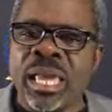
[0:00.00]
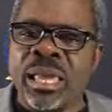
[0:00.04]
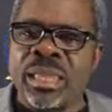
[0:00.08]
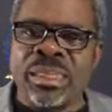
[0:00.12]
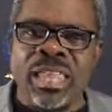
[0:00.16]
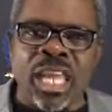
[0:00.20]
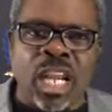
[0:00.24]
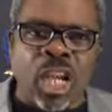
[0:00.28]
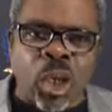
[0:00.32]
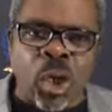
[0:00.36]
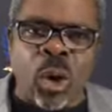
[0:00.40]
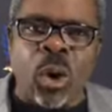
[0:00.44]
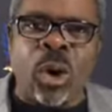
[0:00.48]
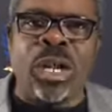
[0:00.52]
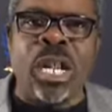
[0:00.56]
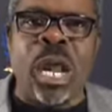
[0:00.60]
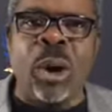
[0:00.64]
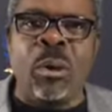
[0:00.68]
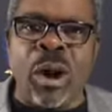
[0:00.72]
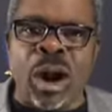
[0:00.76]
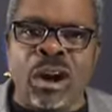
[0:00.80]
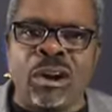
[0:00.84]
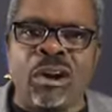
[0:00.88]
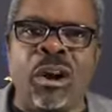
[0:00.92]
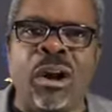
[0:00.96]
The Lord
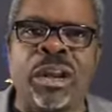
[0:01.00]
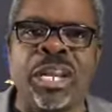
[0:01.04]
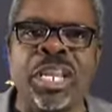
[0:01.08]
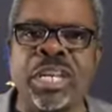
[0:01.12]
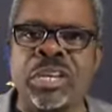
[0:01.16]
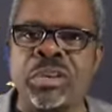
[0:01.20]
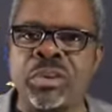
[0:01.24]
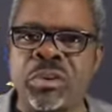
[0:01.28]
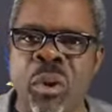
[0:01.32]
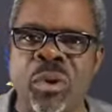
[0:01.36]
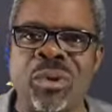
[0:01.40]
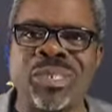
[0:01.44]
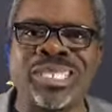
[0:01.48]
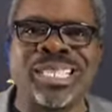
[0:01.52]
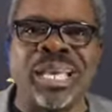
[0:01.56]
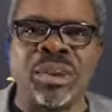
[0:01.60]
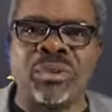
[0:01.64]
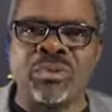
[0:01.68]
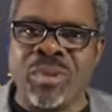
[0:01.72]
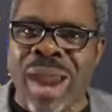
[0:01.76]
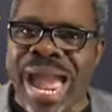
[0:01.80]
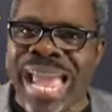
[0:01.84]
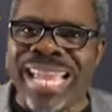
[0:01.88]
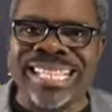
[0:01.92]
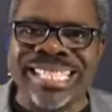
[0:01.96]
our God, he knows the
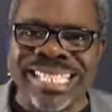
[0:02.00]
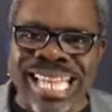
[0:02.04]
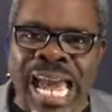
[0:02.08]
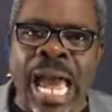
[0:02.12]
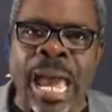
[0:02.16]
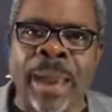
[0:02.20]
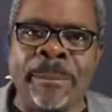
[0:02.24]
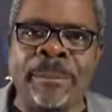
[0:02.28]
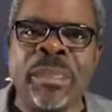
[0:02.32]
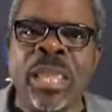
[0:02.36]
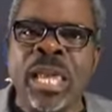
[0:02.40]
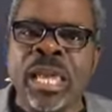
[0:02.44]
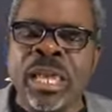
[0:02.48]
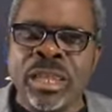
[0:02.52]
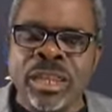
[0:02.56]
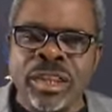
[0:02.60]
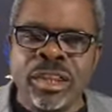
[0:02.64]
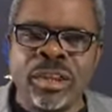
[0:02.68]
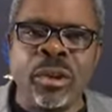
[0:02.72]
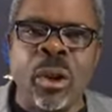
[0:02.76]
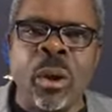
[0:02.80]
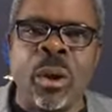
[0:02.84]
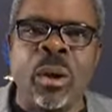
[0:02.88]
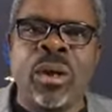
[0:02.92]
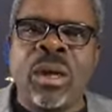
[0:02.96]
right time. You
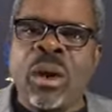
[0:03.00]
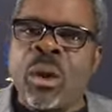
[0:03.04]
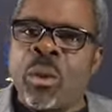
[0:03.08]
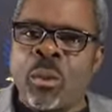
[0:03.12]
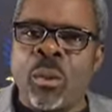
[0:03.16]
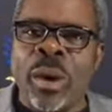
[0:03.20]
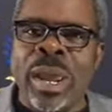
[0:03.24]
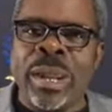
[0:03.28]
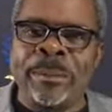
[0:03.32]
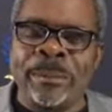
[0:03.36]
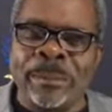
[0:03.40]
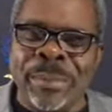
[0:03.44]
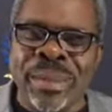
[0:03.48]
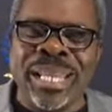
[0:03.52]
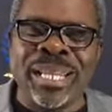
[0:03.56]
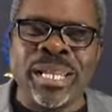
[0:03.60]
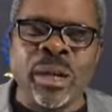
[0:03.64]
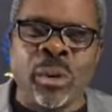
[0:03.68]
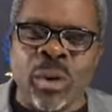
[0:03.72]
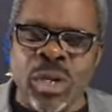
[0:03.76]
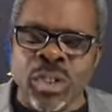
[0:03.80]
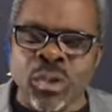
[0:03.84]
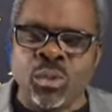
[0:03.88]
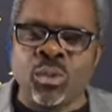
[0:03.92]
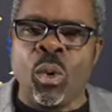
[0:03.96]
know, when Peter
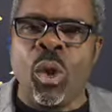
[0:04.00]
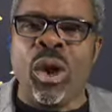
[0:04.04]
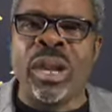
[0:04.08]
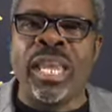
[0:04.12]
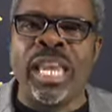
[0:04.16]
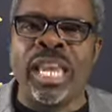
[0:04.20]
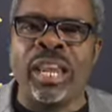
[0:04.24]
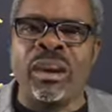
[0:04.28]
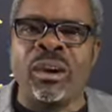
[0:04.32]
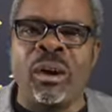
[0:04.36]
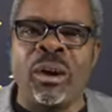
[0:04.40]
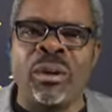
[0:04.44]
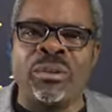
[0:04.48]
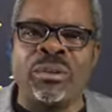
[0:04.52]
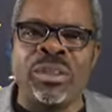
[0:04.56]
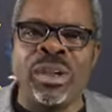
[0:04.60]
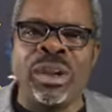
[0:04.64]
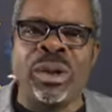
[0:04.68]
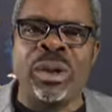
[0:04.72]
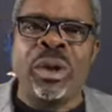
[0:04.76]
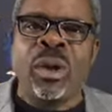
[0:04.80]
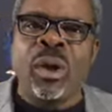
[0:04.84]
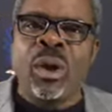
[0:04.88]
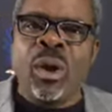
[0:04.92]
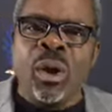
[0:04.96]
was walking
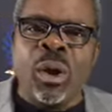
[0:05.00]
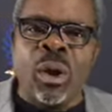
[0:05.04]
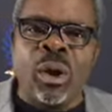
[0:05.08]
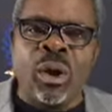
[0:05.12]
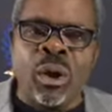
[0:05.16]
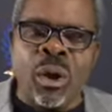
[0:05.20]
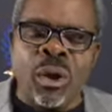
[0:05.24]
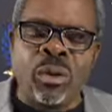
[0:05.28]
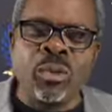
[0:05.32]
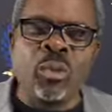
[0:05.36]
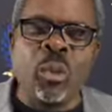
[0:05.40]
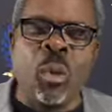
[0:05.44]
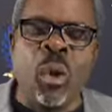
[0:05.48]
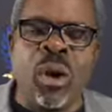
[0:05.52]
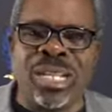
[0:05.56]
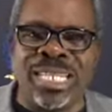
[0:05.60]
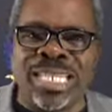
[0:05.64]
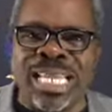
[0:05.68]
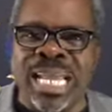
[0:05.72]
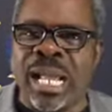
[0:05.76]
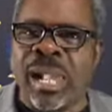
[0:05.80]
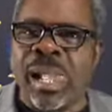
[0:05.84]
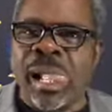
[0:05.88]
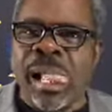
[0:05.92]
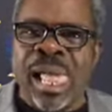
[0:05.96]
on
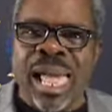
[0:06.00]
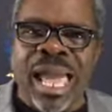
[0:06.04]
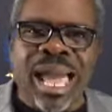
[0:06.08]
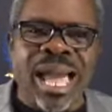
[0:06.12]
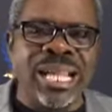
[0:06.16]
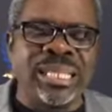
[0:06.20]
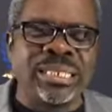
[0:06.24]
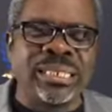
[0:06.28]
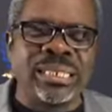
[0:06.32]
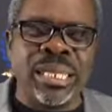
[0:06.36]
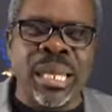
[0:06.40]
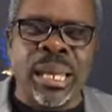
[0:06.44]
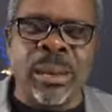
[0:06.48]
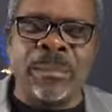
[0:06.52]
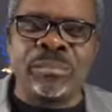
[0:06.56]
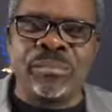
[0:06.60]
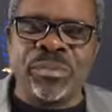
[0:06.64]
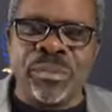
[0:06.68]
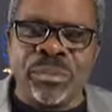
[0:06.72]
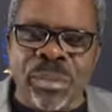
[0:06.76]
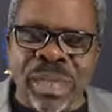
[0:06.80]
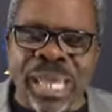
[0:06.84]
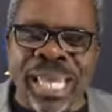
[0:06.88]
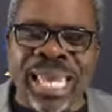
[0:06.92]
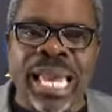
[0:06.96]
water
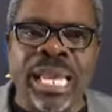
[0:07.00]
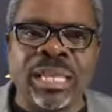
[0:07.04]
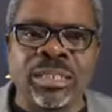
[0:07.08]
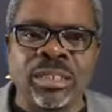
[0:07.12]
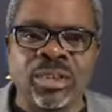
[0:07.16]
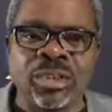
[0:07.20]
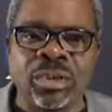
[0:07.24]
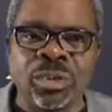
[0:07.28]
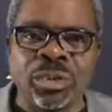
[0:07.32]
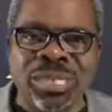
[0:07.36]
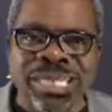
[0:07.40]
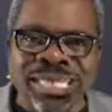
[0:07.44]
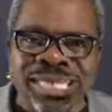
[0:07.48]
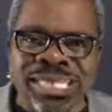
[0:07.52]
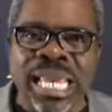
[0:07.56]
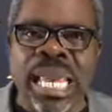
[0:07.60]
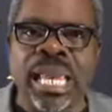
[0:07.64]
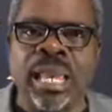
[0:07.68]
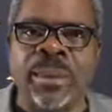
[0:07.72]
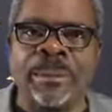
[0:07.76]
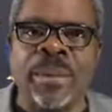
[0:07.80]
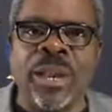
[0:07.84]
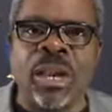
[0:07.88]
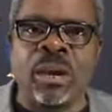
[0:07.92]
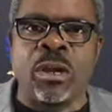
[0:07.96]
and began to
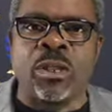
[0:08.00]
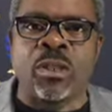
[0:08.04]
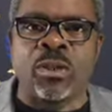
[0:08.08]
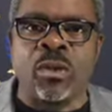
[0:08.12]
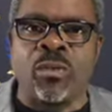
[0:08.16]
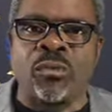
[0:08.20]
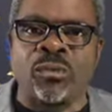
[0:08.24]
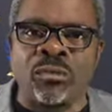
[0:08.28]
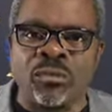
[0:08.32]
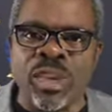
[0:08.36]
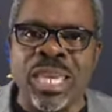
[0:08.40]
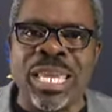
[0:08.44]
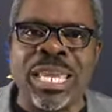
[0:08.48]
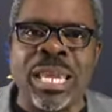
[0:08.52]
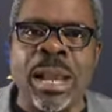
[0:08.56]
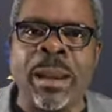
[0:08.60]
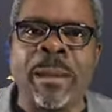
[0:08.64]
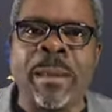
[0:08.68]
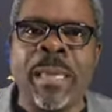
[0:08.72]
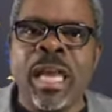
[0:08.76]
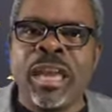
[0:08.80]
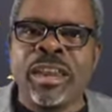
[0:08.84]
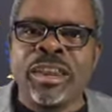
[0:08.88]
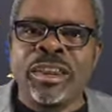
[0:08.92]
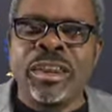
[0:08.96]
sink because of fear,
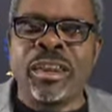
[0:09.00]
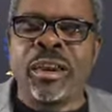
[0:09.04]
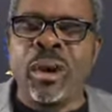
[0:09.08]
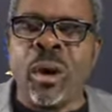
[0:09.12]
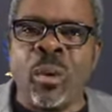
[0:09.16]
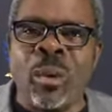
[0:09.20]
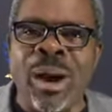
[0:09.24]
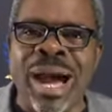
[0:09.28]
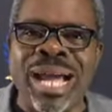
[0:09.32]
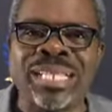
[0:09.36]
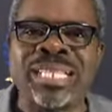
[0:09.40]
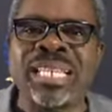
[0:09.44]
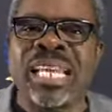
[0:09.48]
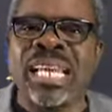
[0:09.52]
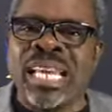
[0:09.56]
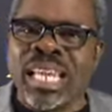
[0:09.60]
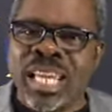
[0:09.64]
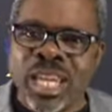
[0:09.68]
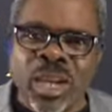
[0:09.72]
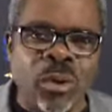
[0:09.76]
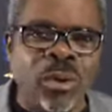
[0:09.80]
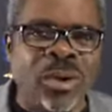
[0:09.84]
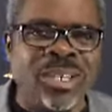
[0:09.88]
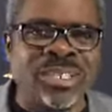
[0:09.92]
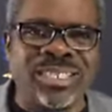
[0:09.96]
you know what?
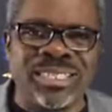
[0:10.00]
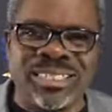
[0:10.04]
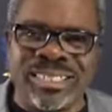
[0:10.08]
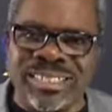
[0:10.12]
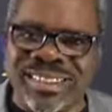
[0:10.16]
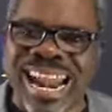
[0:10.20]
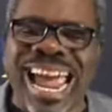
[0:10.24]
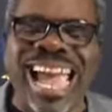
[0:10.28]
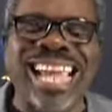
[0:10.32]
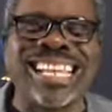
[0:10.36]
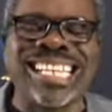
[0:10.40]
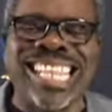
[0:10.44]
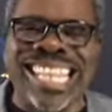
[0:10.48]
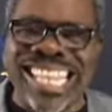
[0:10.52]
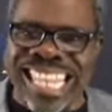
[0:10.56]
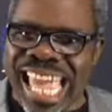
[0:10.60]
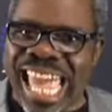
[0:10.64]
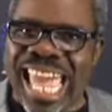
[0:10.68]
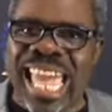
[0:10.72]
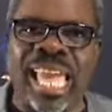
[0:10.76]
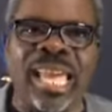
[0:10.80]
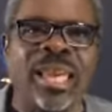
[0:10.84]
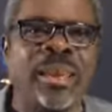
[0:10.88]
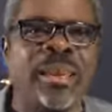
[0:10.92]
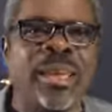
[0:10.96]
He was right there.